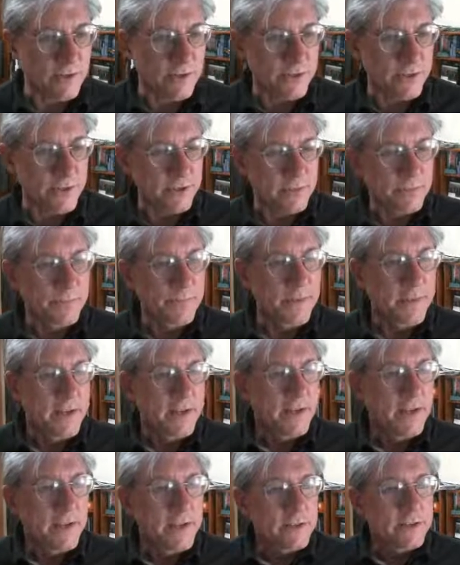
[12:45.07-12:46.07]
to do.
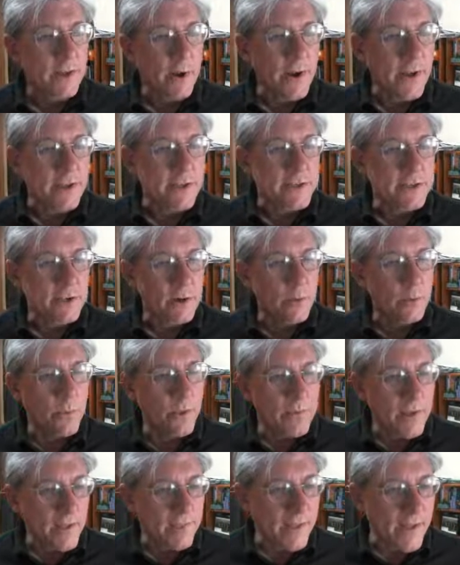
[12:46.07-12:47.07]
So, okay, so we've
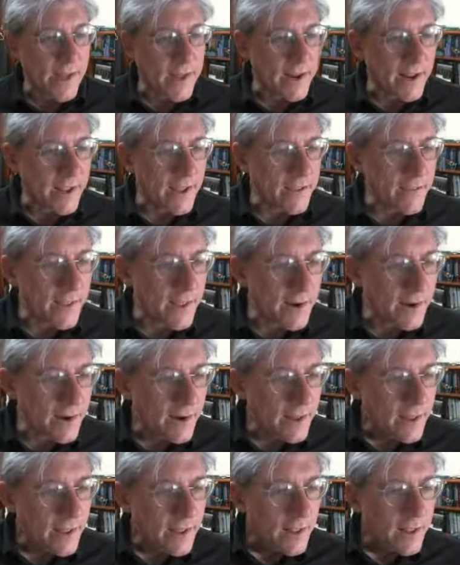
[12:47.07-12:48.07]
got that. And then
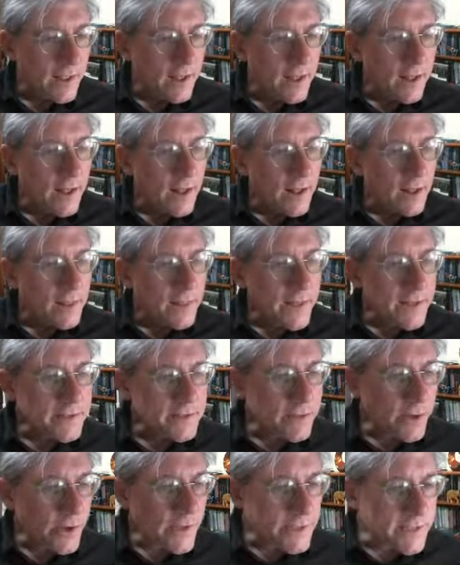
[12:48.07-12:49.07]
let's
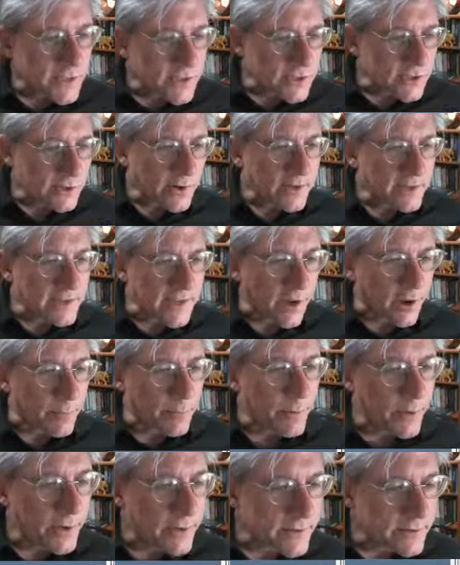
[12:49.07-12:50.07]
look at the stress
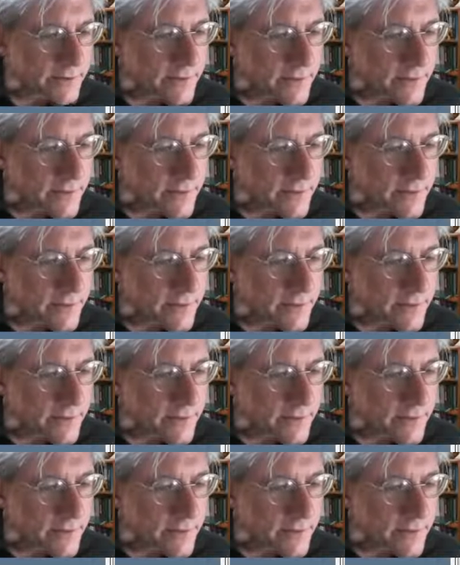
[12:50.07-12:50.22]
output.